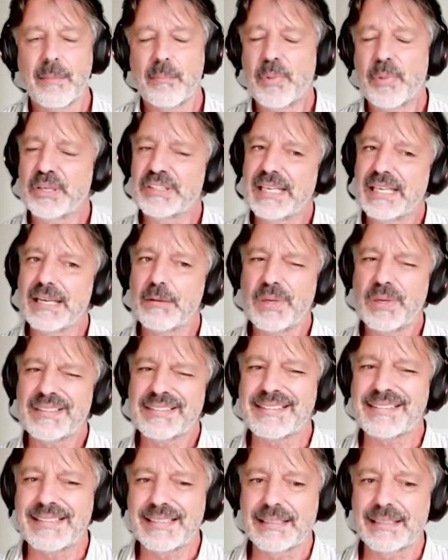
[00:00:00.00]
But they will
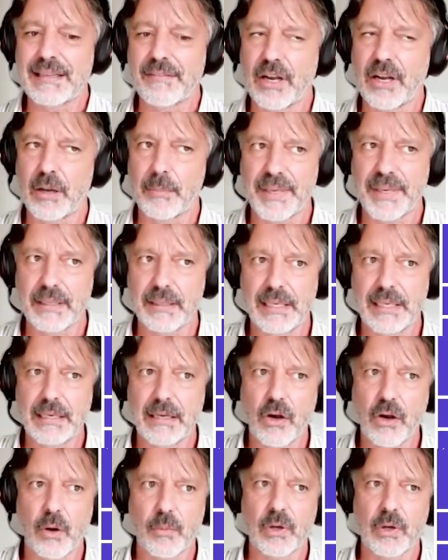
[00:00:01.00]
still develop
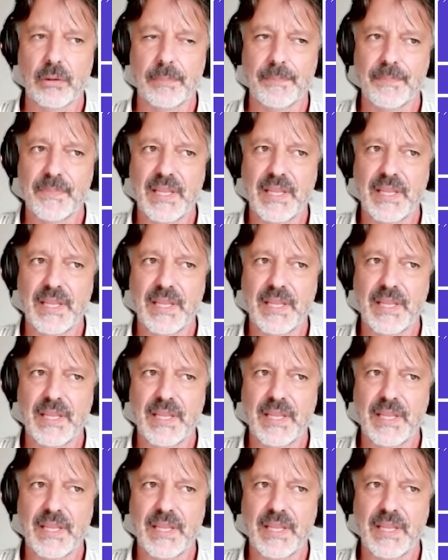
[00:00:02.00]
in COBOL.